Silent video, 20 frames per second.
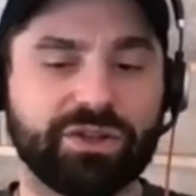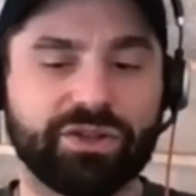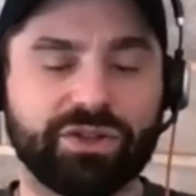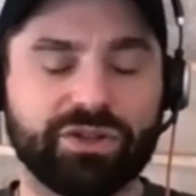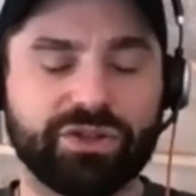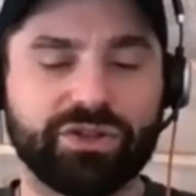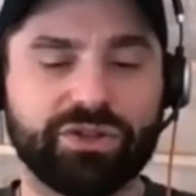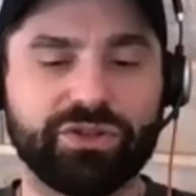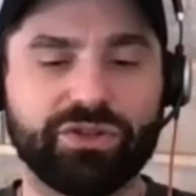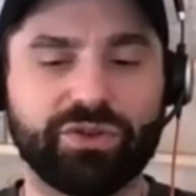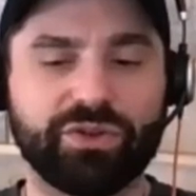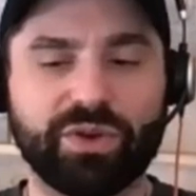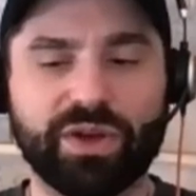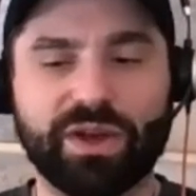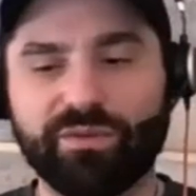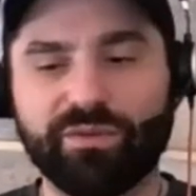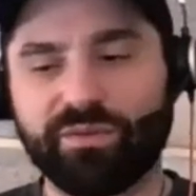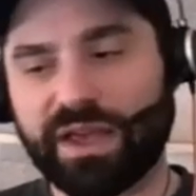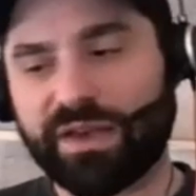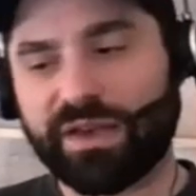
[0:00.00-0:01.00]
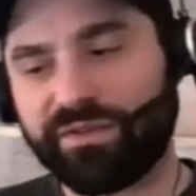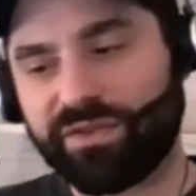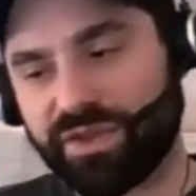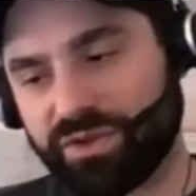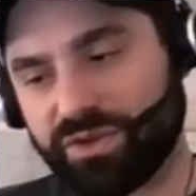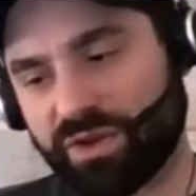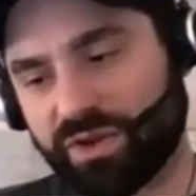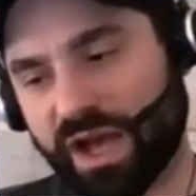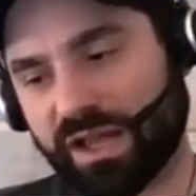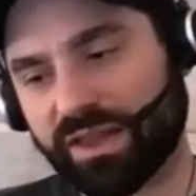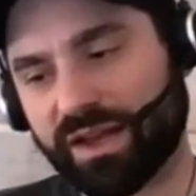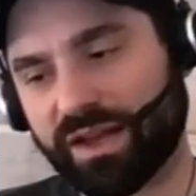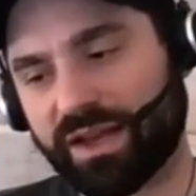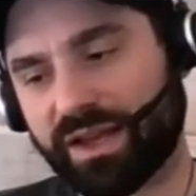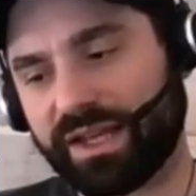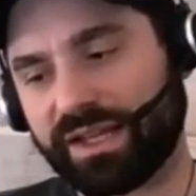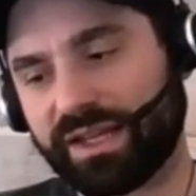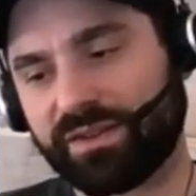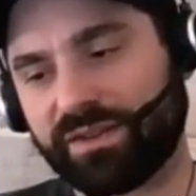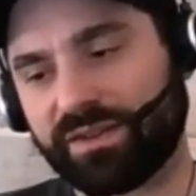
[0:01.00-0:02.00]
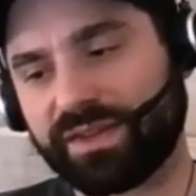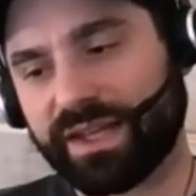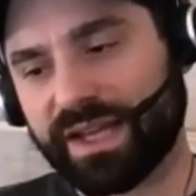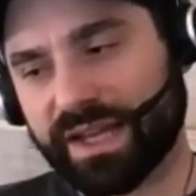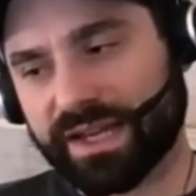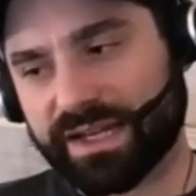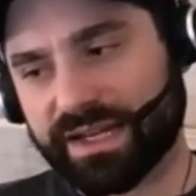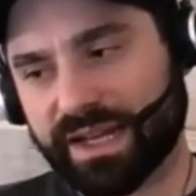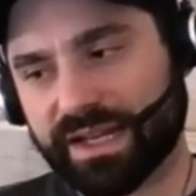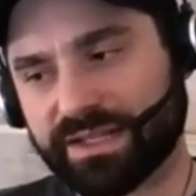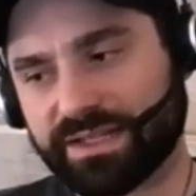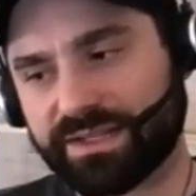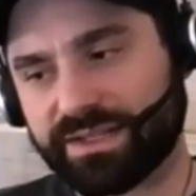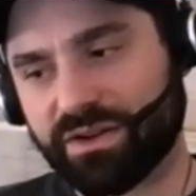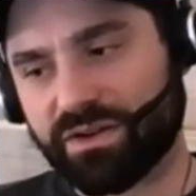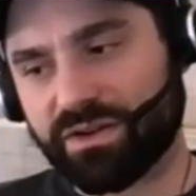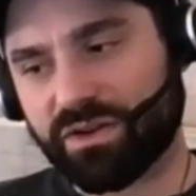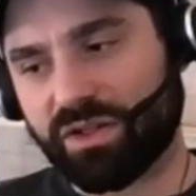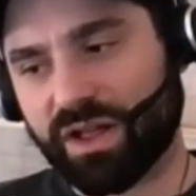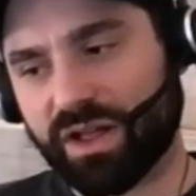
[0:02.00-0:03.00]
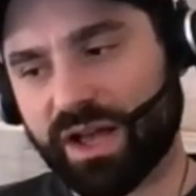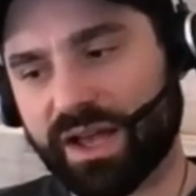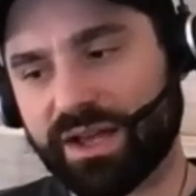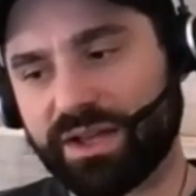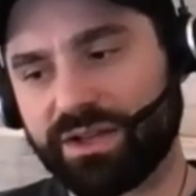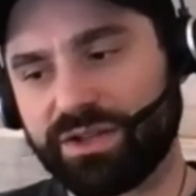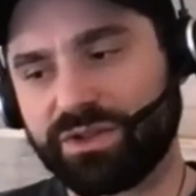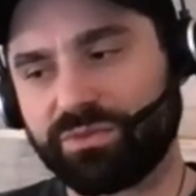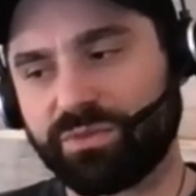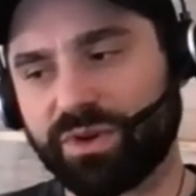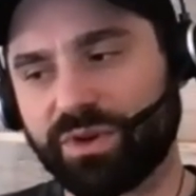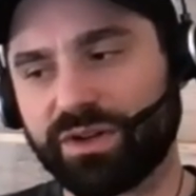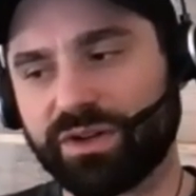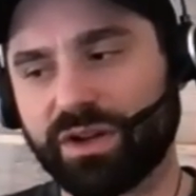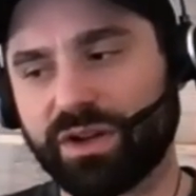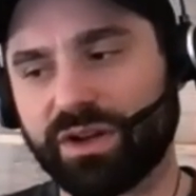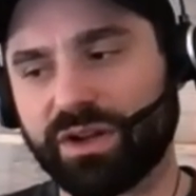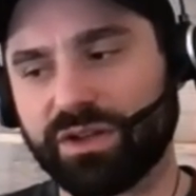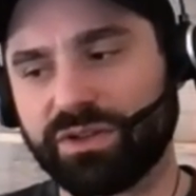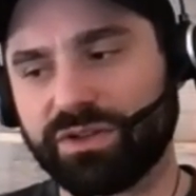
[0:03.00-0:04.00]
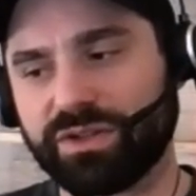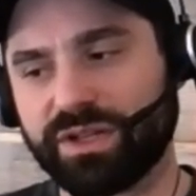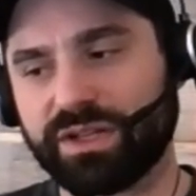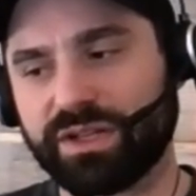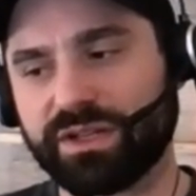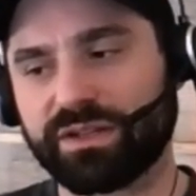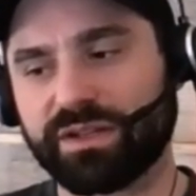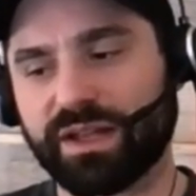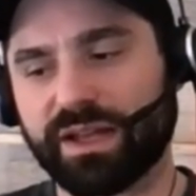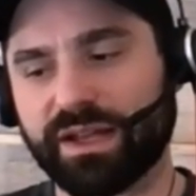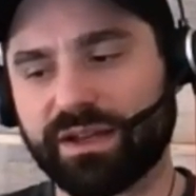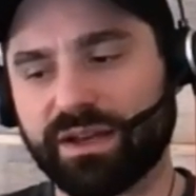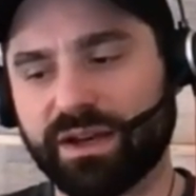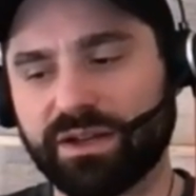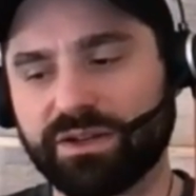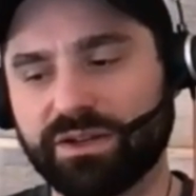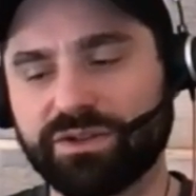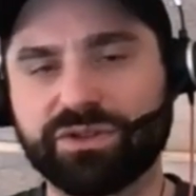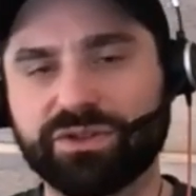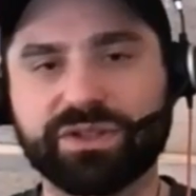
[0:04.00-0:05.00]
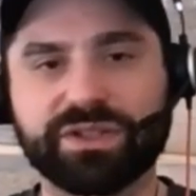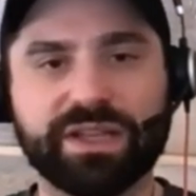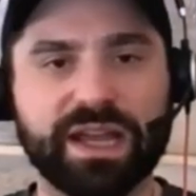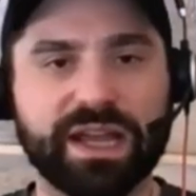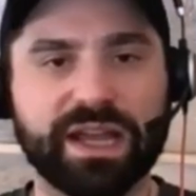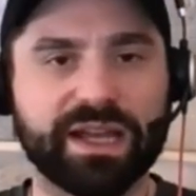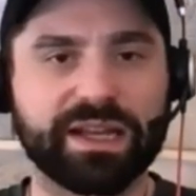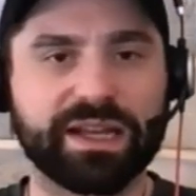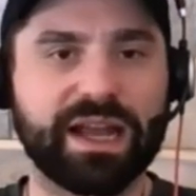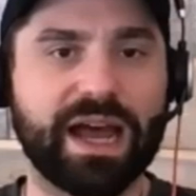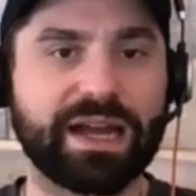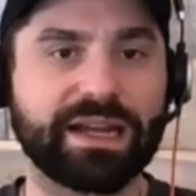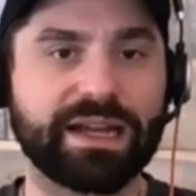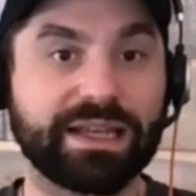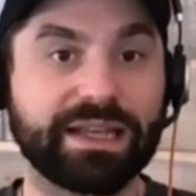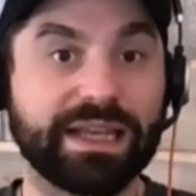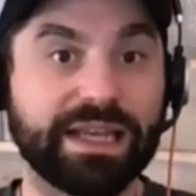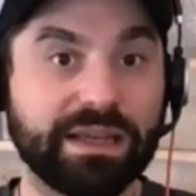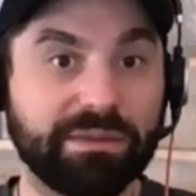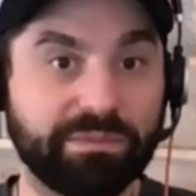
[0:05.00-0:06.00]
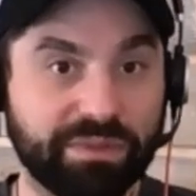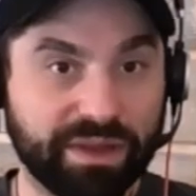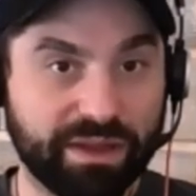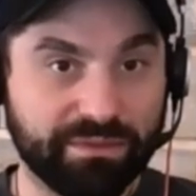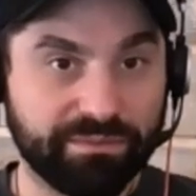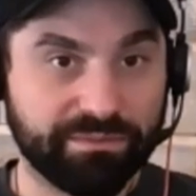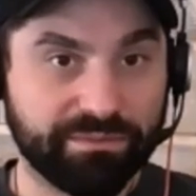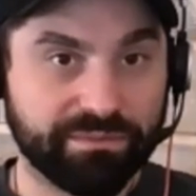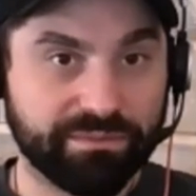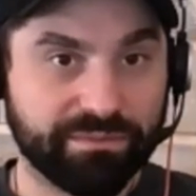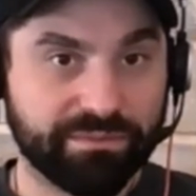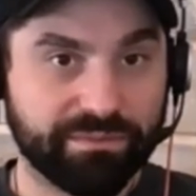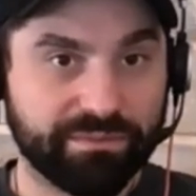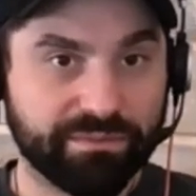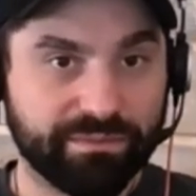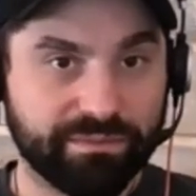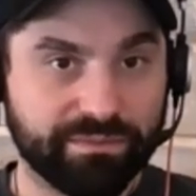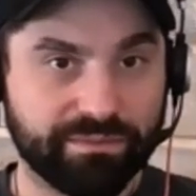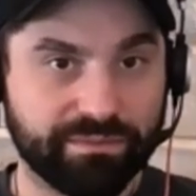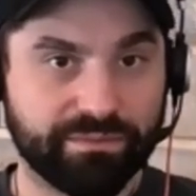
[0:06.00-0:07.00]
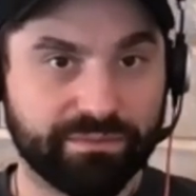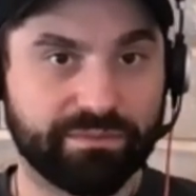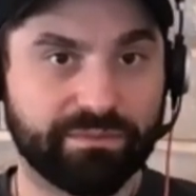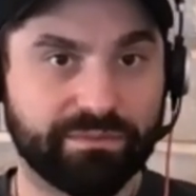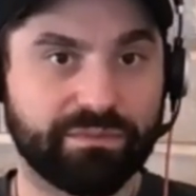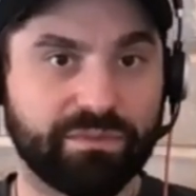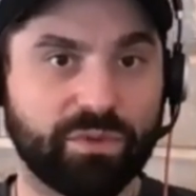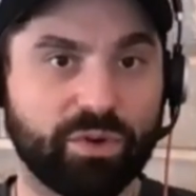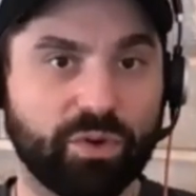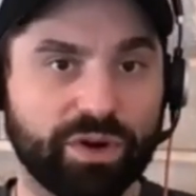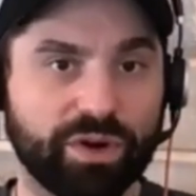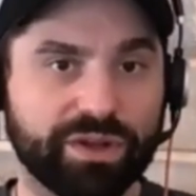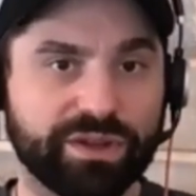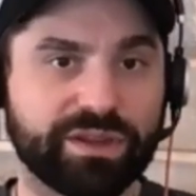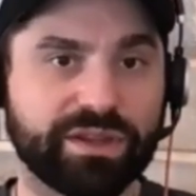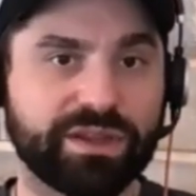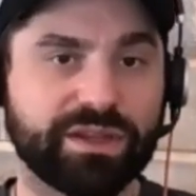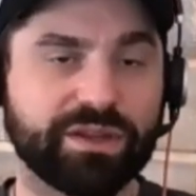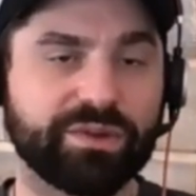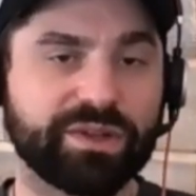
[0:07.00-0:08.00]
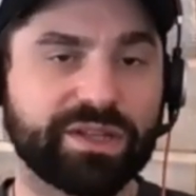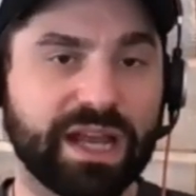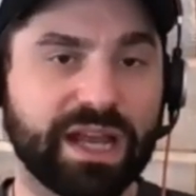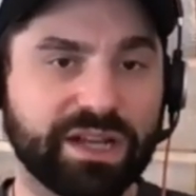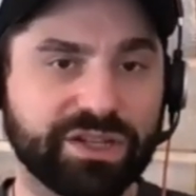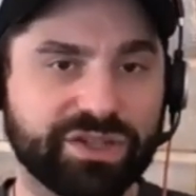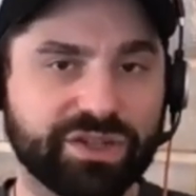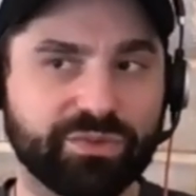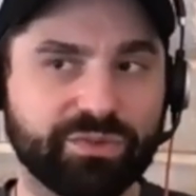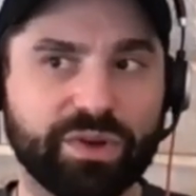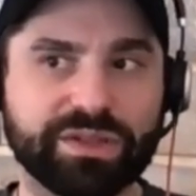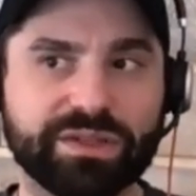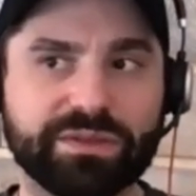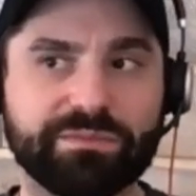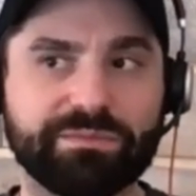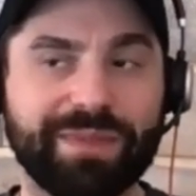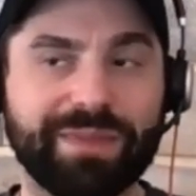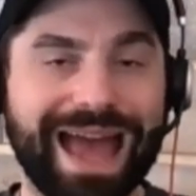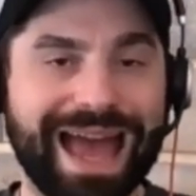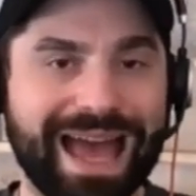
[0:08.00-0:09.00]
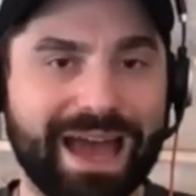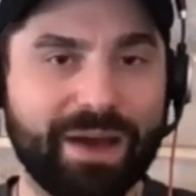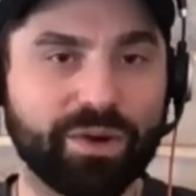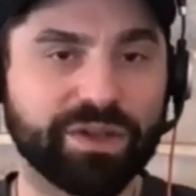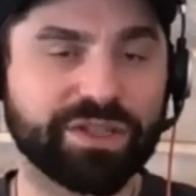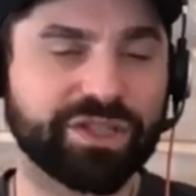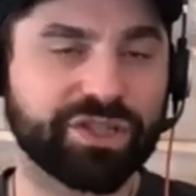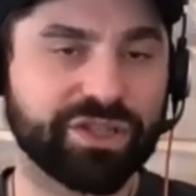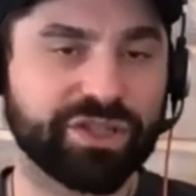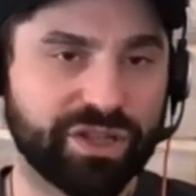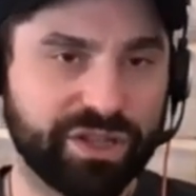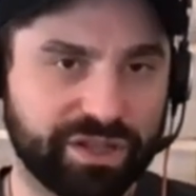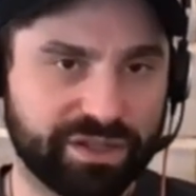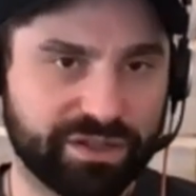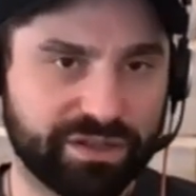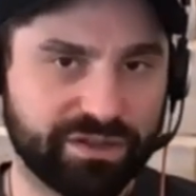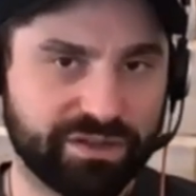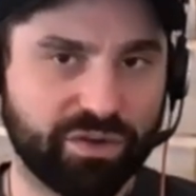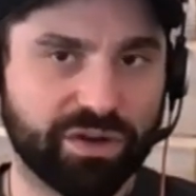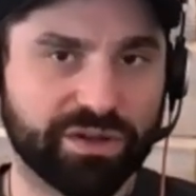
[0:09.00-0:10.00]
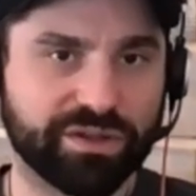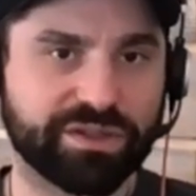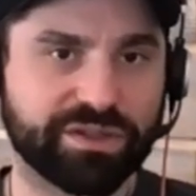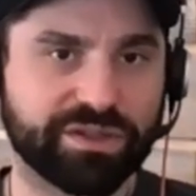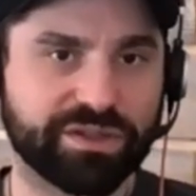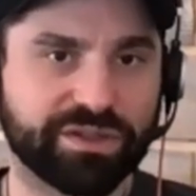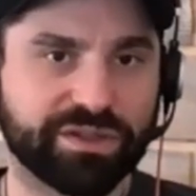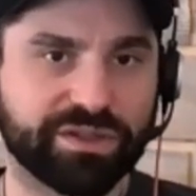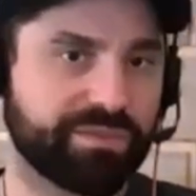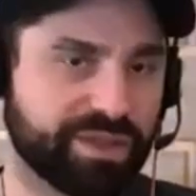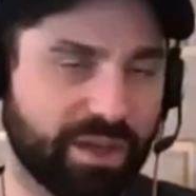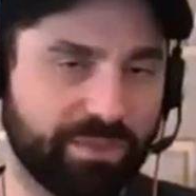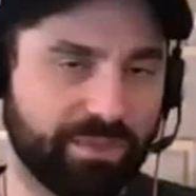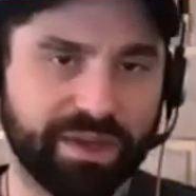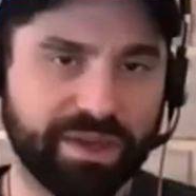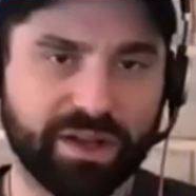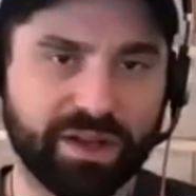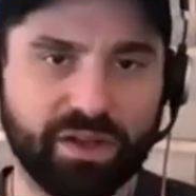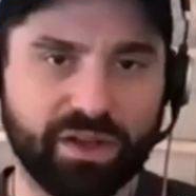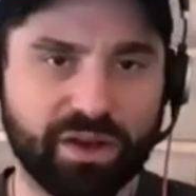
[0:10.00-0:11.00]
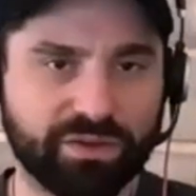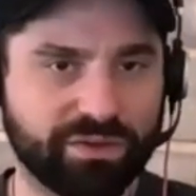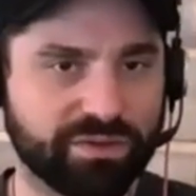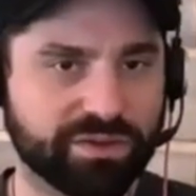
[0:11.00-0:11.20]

you, if, if you got lucky enough to get an SEO client, you weren't, you didn't like understand how to keep them or the retention wasn't bad, wasn't good or some, the something along those